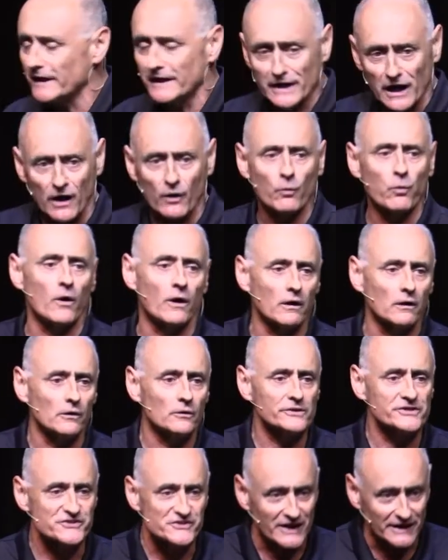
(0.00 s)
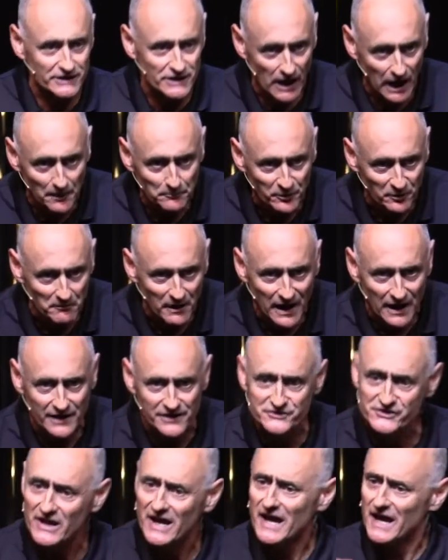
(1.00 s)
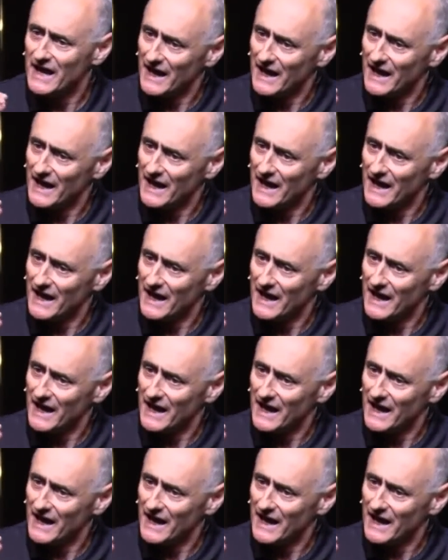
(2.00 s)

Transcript: in our world, is that compromise